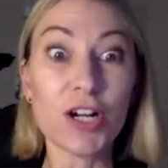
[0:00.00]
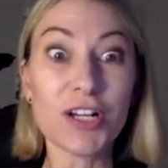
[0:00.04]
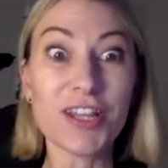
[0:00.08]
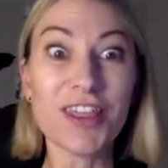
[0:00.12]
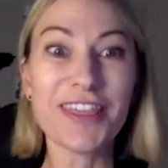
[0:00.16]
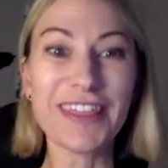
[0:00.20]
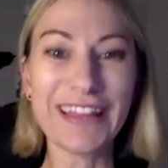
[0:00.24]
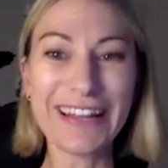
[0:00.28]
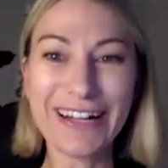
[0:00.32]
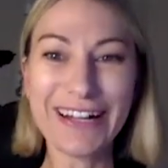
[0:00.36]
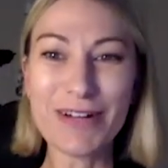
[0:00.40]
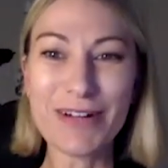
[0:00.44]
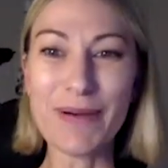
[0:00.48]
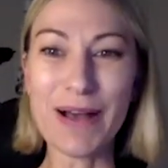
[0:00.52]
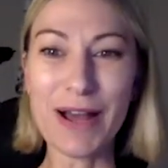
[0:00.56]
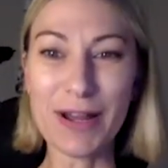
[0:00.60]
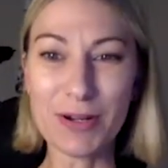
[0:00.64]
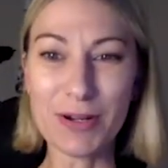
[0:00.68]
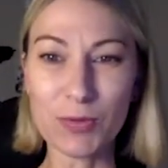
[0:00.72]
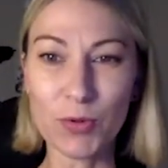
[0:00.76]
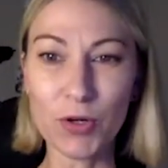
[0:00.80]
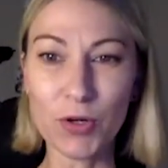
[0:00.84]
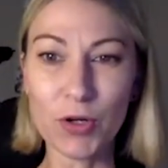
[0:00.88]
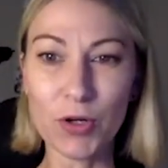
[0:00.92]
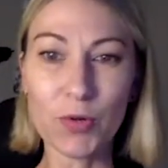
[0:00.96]
not think
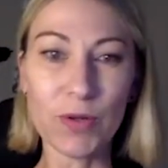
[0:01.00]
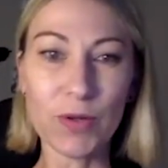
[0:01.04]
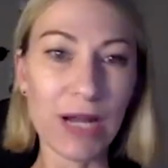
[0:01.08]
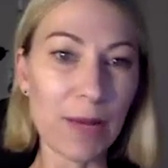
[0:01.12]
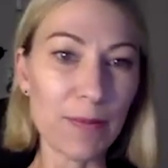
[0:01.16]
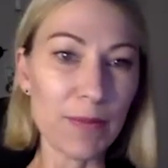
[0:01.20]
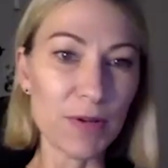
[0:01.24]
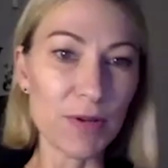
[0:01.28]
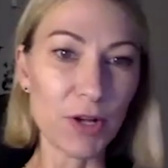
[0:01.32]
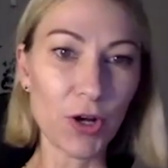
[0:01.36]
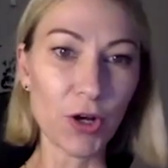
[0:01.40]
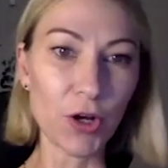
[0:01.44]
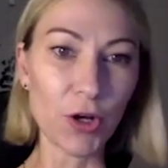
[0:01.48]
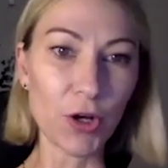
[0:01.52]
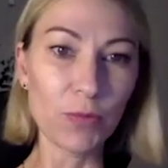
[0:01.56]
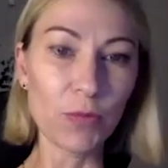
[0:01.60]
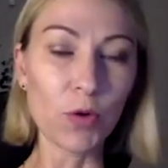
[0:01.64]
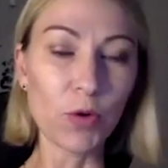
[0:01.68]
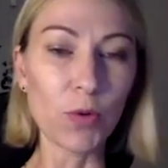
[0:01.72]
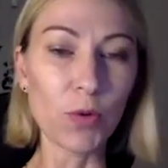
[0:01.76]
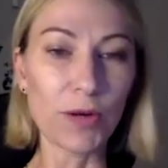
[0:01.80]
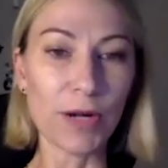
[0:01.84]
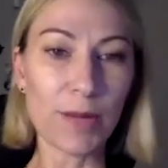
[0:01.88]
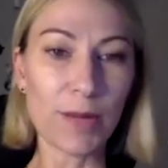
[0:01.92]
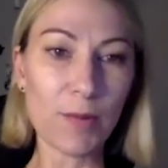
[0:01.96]
about work when I'm at
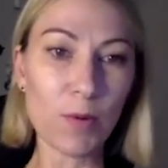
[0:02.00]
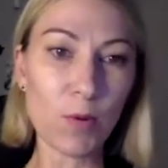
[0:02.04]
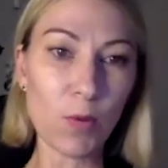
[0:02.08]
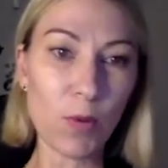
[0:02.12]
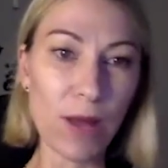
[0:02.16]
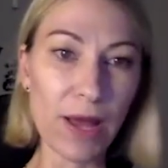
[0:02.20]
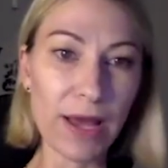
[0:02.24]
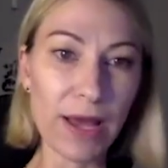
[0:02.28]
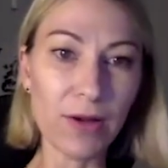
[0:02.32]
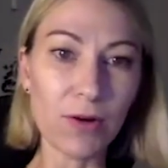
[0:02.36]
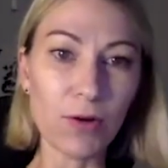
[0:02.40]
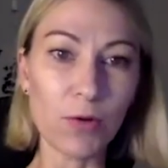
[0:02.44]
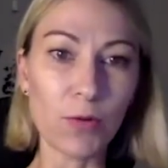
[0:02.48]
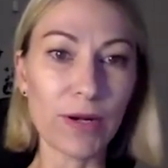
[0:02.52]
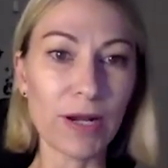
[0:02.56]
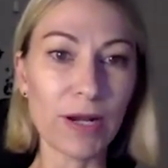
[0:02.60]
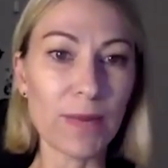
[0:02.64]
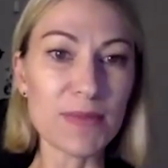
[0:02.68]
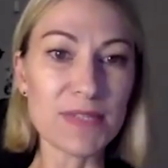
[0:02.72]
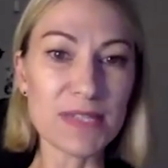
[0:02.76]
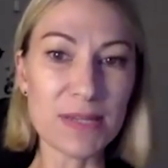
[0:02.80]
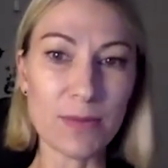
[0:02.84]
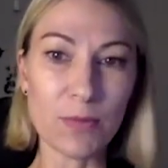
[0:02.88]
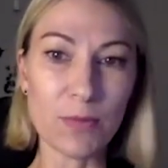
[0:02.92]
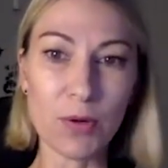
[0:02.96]
home or when I'm away or when
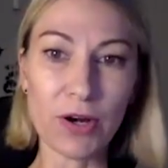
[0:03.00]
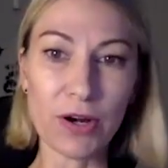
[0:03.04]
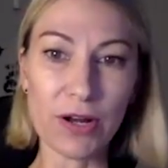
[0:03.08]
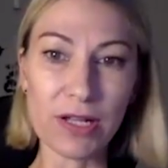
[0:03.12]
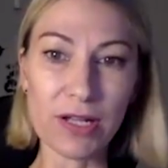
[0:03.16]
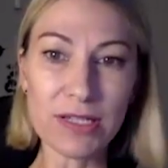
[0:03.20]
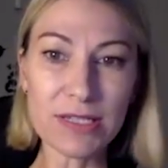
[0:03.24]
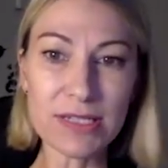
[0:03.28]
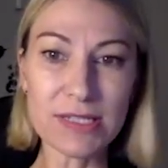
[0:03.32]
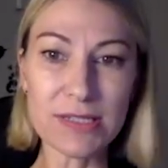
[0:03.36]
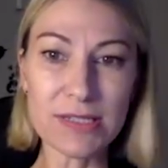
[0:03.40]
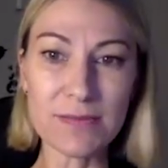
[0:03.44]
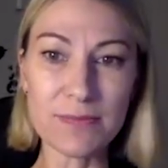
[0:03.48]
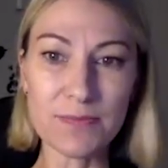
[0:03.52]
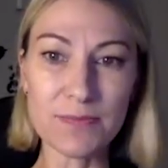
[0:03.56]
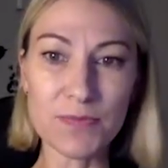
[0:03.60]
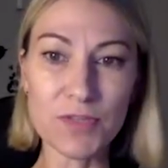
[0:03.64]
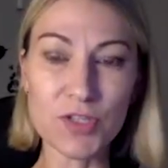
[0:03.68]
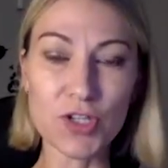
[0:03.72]
I'm somewhere else.